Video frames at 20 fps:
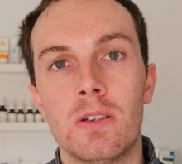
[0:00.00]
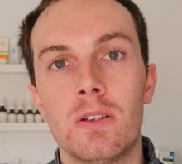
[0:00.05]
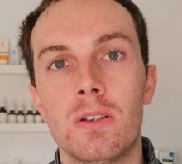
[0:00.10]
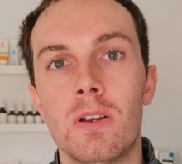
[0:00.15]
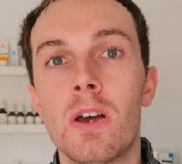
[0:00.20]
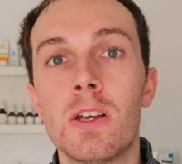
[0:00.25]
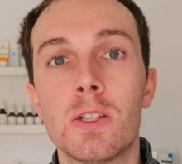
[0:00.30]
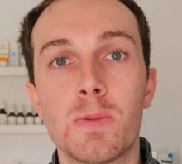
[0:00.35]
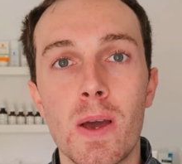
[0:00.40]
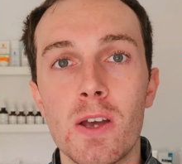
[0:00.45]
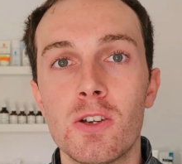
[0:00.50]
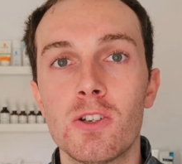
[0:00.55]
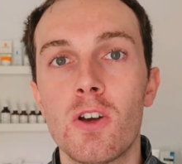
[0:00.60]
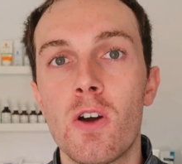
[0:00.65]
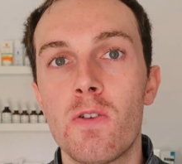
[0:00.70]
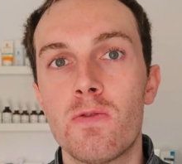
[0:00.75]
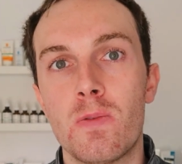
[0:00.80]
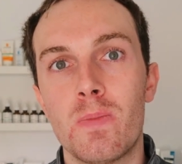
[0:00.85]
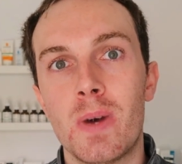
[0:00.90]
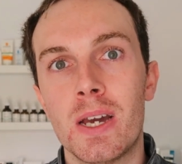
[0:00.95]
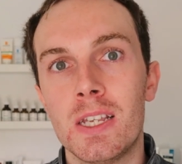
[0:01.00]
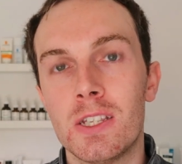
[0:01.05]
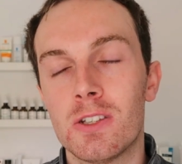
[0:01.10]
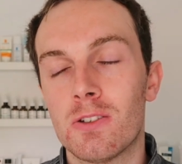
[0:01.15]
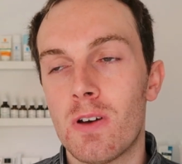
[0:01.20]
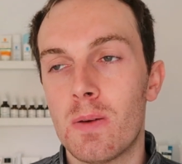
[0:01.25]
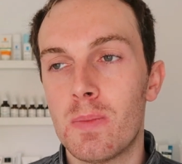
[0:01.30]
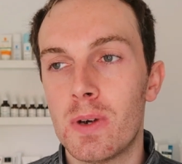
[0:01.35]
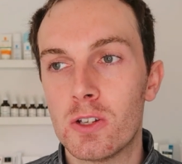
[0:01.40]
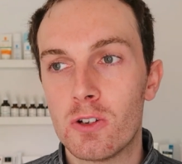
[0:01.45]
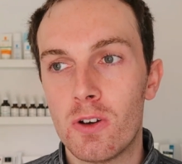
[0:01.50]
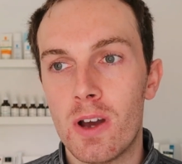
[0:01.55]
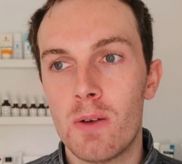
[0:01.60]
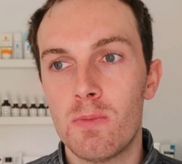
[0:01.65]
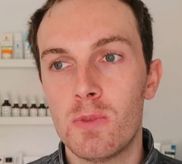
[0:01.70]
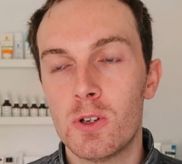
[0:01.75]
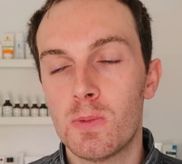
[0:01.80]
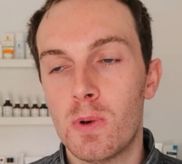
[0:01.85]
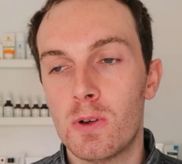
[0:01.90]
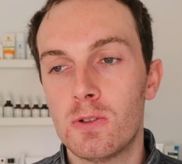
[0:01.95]
and especially over my Instagram, I try
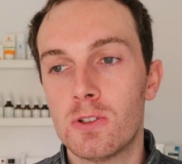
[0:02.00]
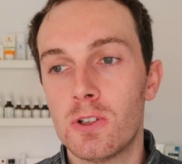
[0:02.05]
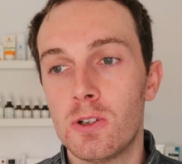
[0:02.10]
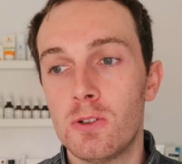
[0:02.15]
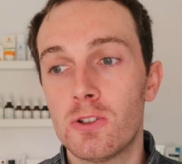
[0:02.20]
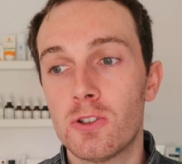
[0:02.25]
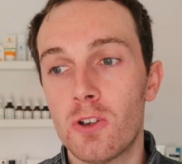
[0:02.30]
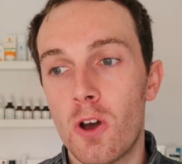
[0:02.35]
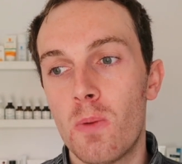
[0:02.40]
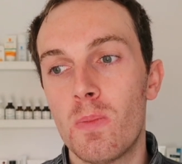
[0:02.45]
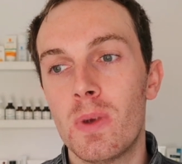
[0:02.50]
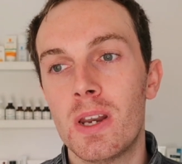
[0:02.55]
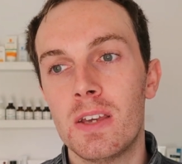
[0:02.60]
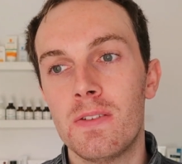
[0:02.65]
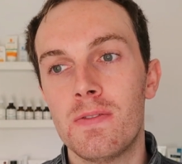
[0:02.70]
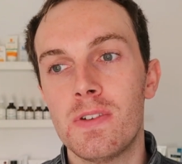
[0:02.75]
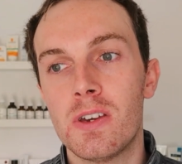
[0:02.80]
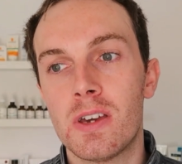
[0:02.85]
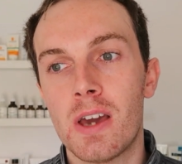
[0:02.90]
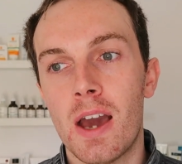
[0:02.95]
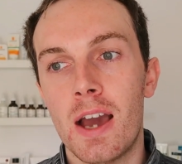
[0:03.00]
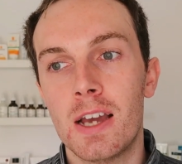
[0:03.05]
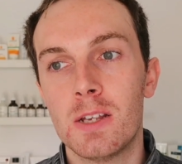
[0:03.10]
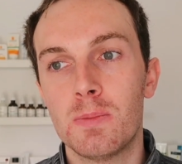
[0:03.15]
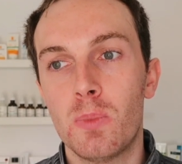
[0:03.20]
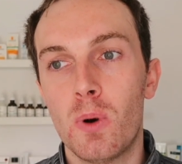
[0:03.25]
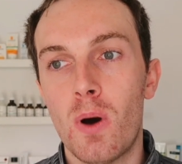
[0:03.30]
and respond to so many of you guys,